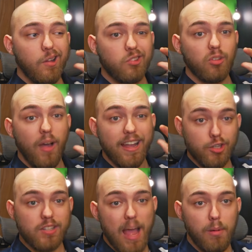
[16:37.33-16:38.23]
So I
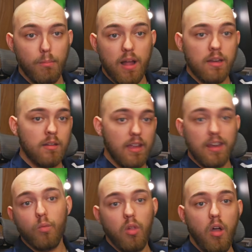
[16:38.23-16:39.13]
can just tap a button
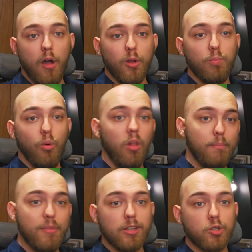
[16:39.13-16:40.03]
and it will auto
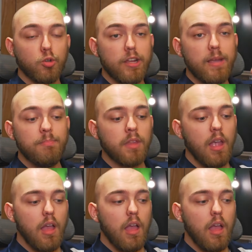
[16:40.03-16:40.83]
pull up that stream.